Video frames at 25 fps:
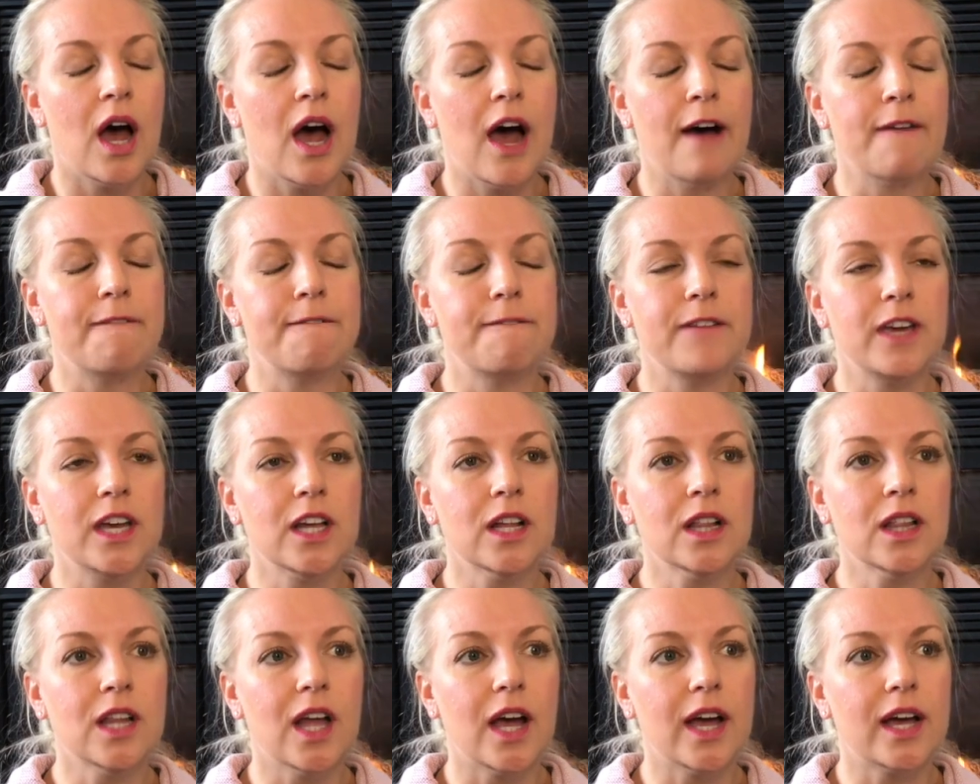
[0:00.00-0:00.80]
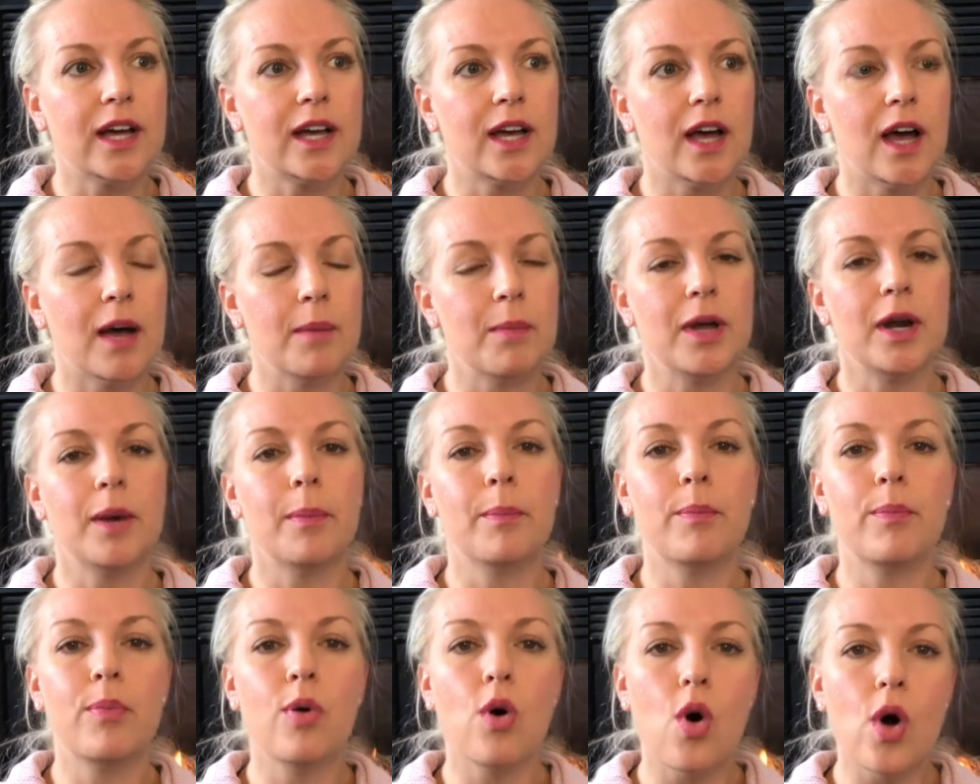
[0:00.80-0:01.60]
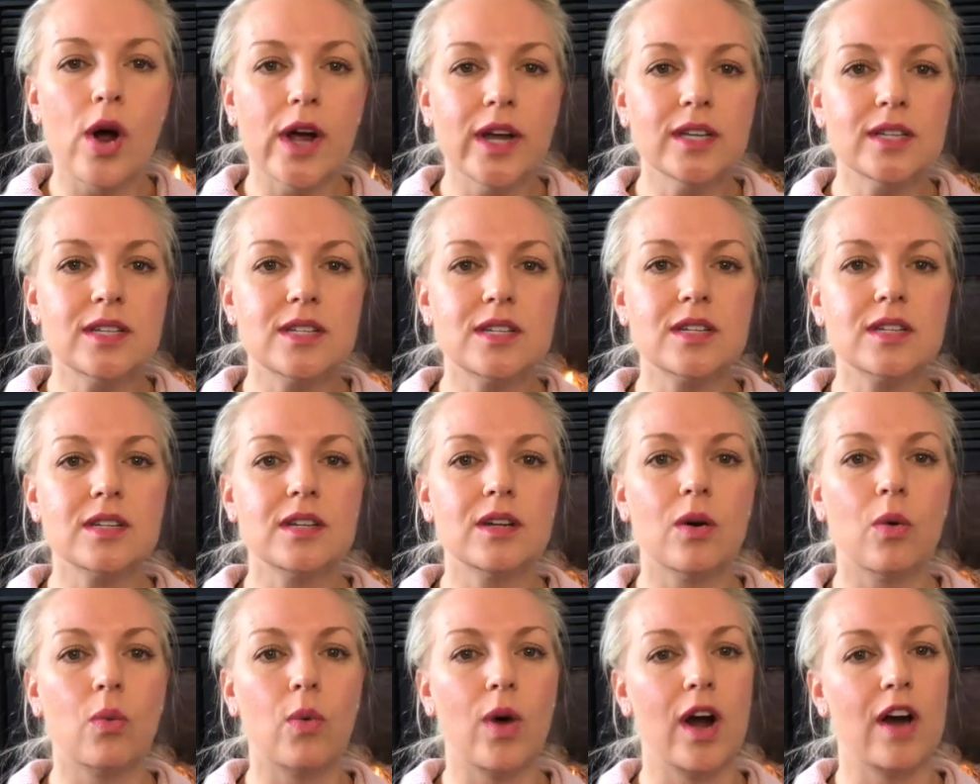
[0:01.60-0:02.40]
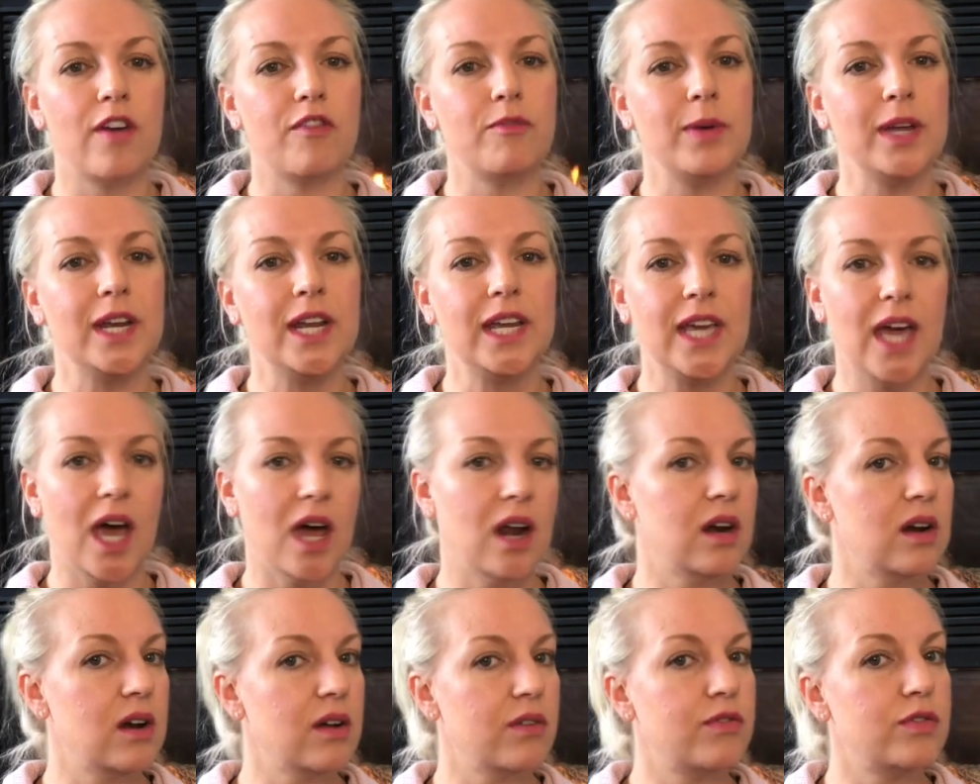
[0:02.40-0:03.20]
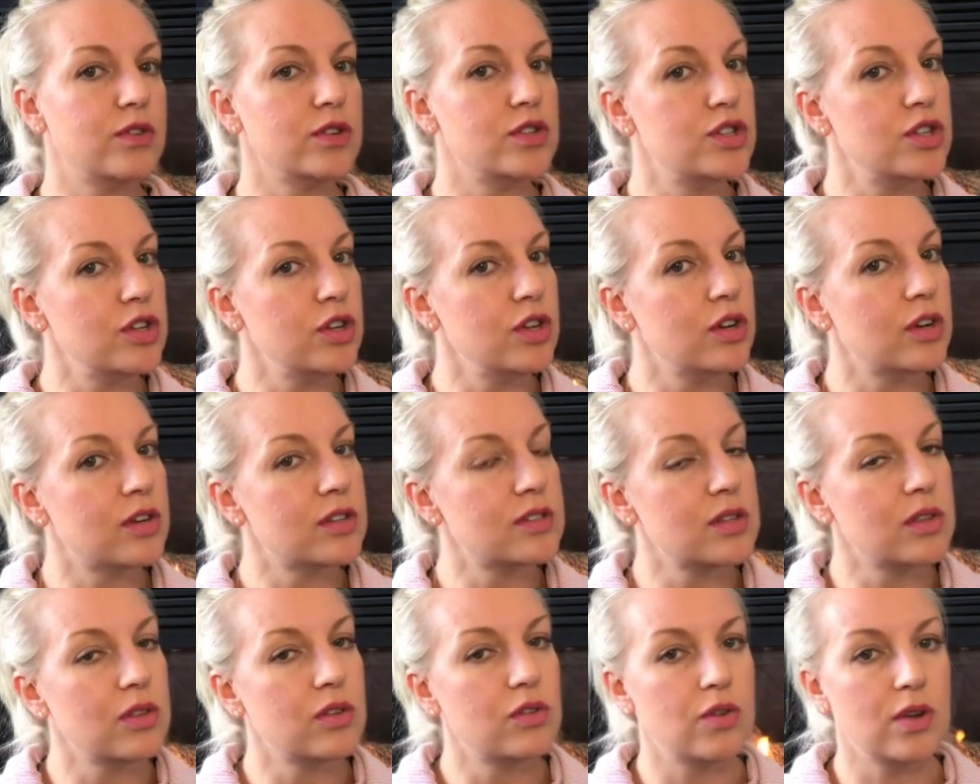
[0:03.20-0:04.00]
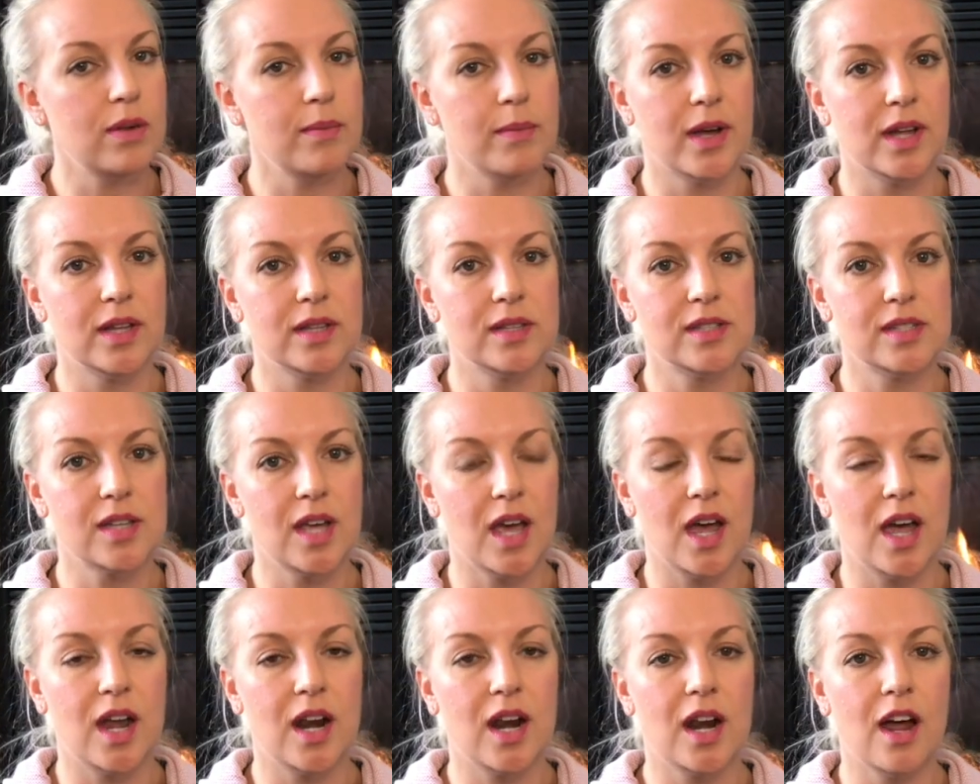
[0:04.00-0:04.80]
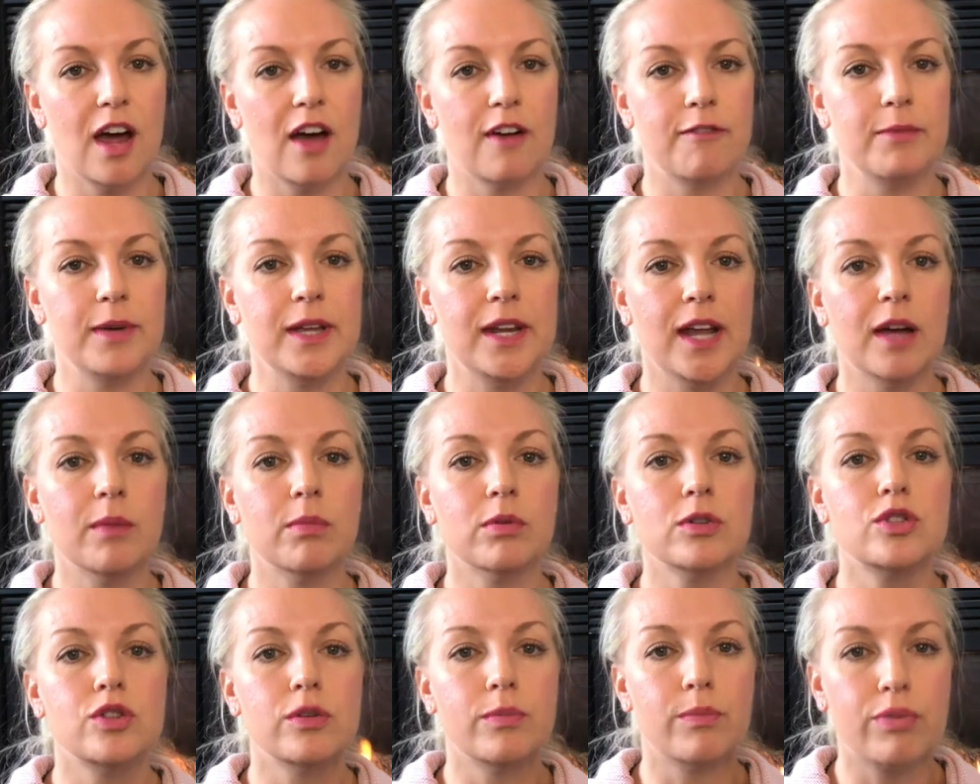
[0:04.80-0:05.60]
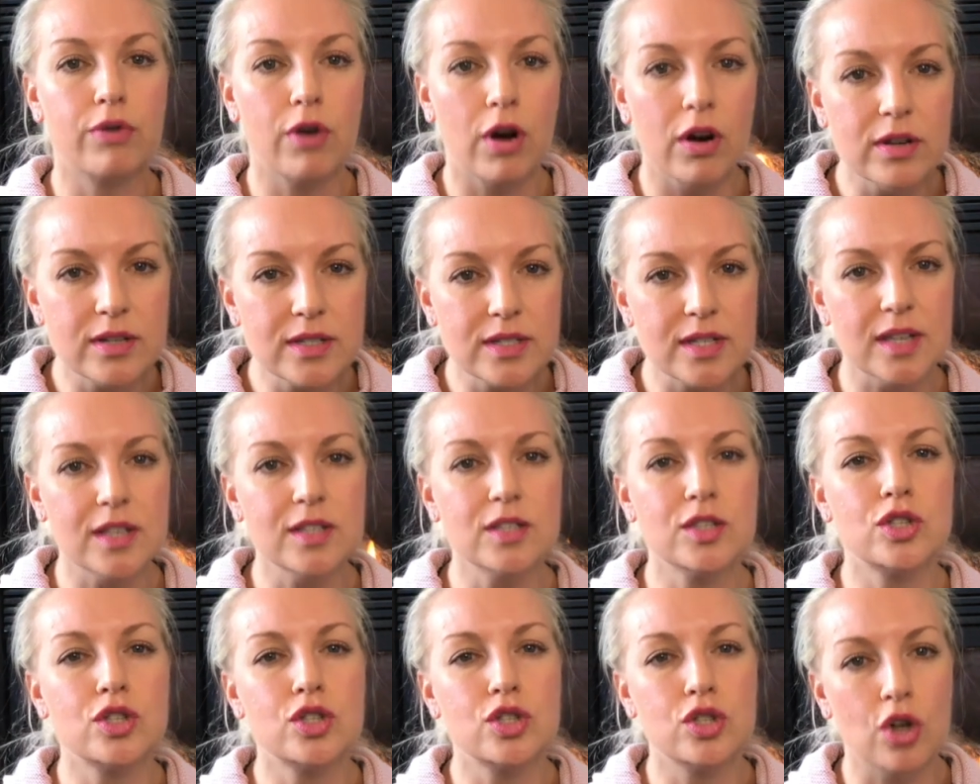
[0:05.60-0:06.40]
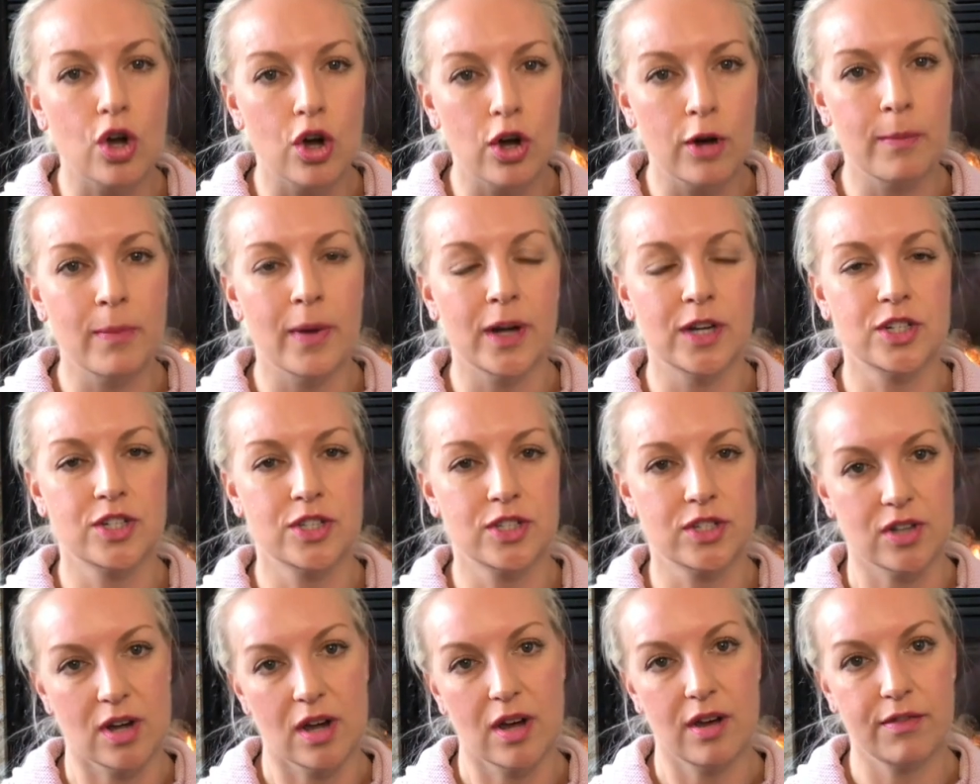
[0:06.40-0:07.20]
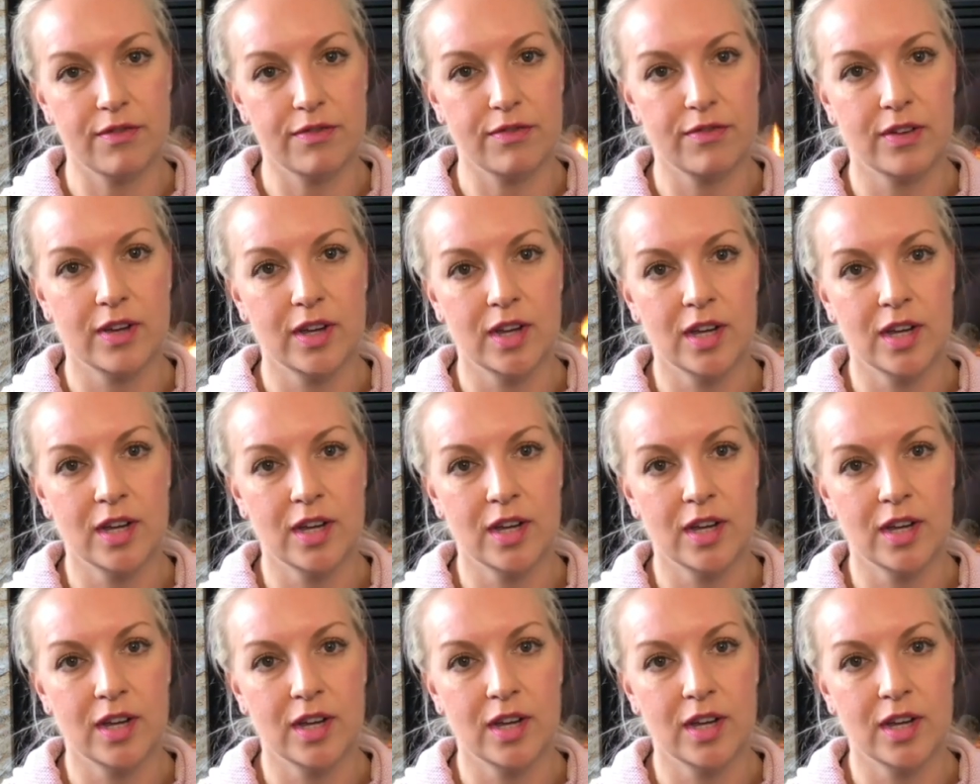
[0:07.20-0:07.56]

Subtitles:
I feel like I'm at a point where I've been in Canada for 2 years and 3 months and I've been able to process so much stuff.